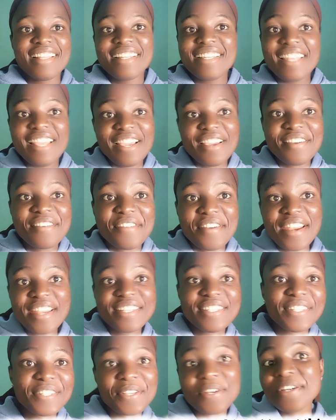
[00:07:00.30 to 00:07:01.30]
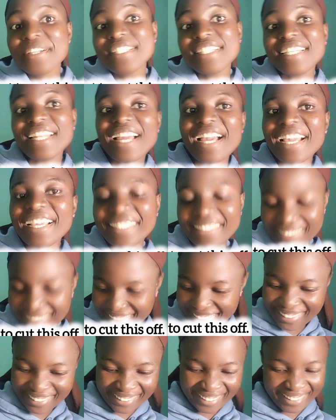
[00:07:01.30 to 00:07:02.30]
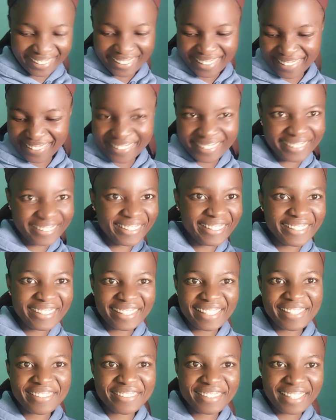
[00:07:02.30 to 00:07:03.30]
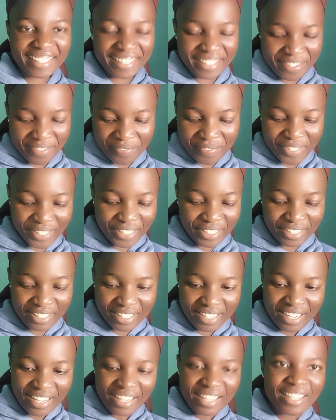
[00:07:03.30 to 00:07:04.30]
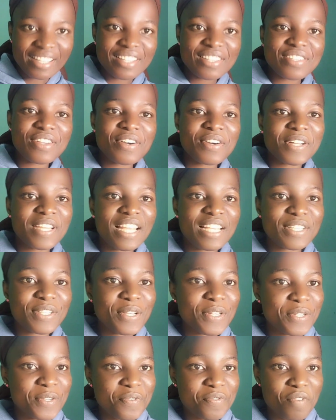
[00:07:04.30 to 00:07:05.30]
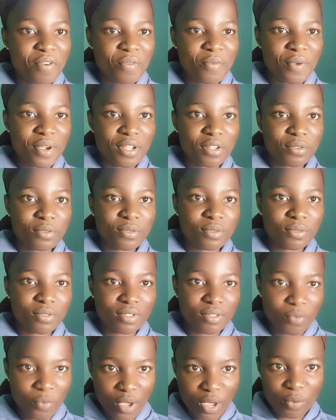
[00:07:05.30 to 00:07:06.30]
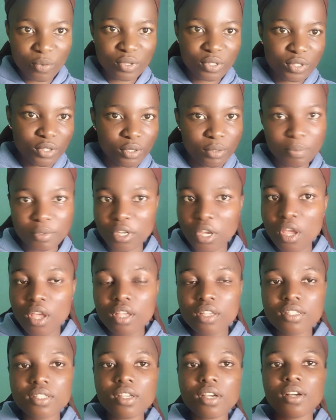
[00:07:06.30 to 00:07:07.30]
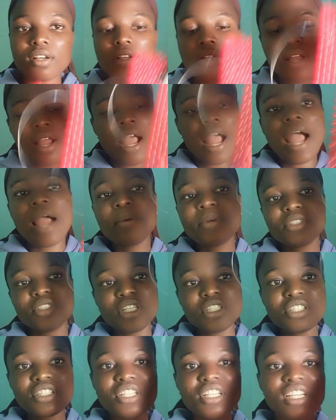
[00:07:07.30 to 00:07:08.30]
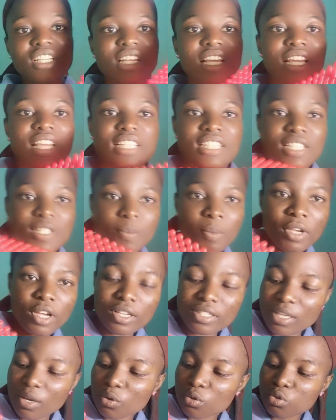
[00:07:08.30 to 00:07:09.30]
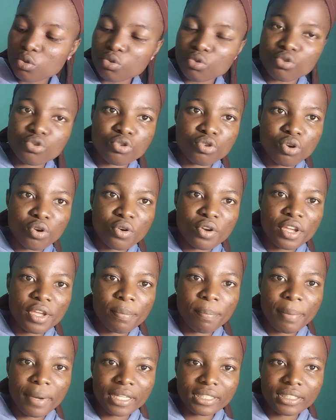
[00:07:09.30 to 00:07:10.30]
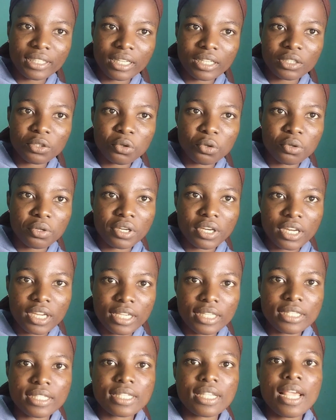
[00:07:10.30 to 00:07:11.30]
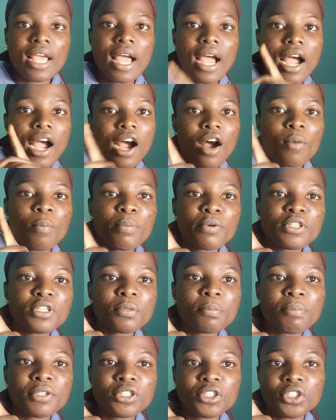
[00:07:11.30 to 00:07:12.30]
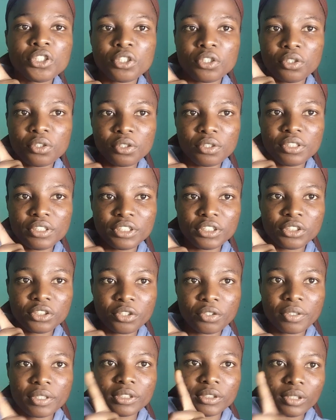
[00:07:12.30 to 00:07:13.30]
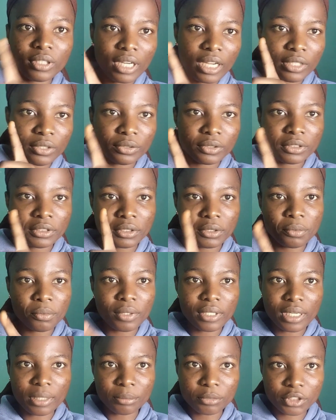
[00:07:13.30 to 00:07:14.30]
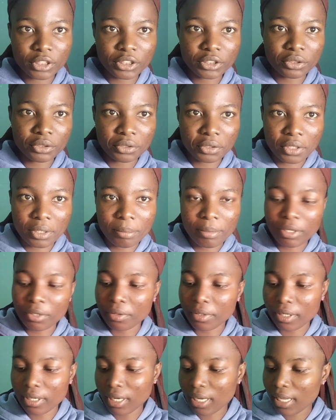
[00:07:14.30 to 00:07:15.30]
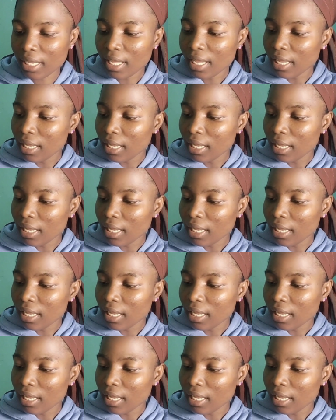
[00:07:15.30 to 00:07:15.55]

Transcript: They've restored the light. They restored it after 10 minutes. So let's continue from where we stopped. So I was trying to tell you that it is because I want to draw a pattern on it. I'll put the picture on the screen so that you see what I'm trying to talk about, okay?